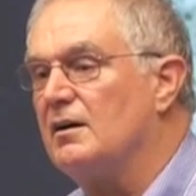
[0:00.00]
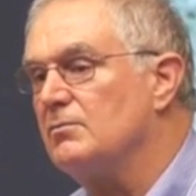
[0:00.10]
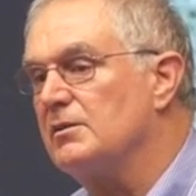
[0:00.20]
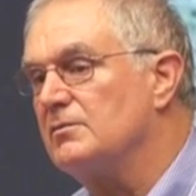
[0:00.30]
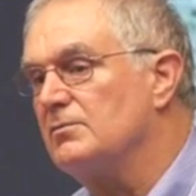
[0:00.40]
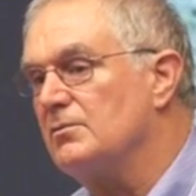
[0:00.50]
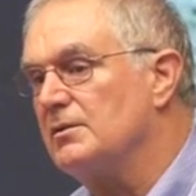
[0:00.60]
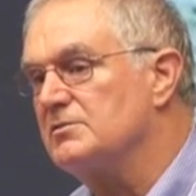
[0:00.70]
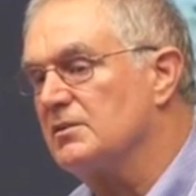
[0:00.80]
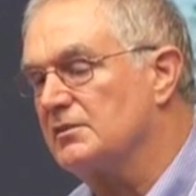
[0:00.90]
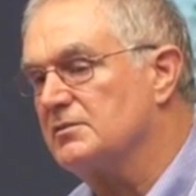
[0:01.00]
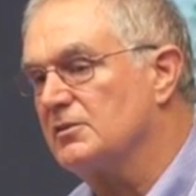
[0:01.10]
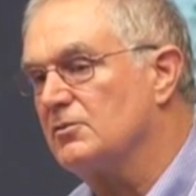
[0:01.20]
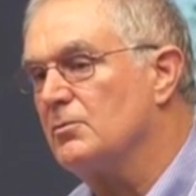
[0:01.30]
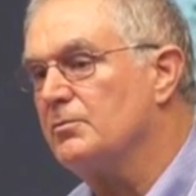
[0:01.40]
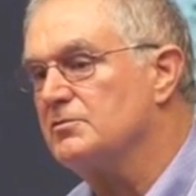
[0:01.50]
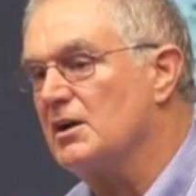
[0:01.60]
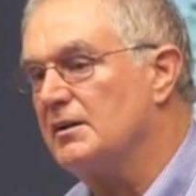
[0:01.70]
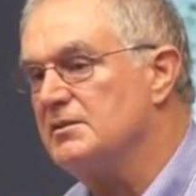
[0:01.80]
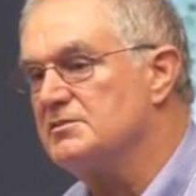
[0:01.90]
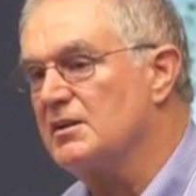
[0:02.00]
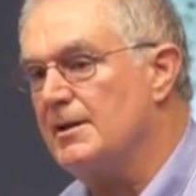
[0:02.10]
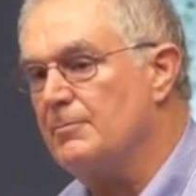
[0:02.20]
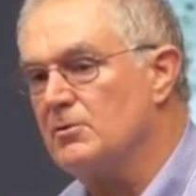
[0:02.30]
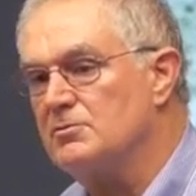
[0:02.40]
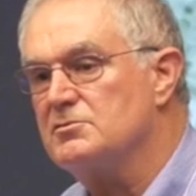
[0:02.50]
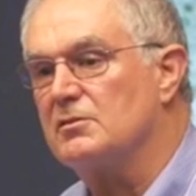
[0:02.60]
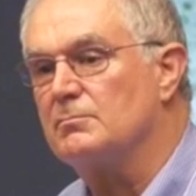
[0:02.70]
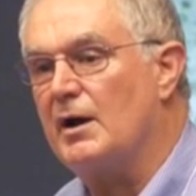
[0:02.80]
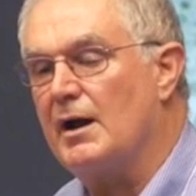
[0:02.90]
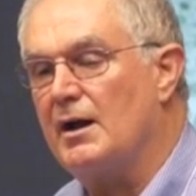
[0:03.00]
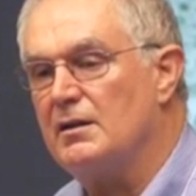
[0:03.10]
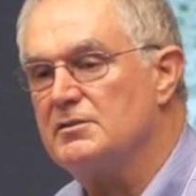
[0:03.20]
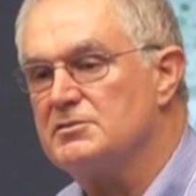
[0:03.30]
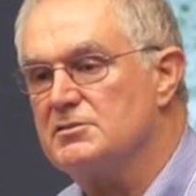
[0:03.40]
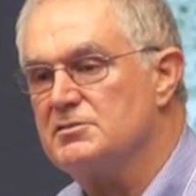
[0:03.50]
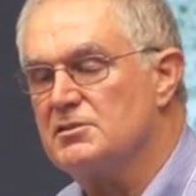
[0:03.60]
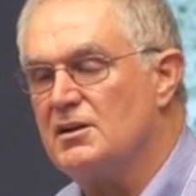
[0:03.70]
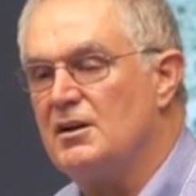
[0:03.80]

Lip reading: We selected a group of Chinese keepers and biologists.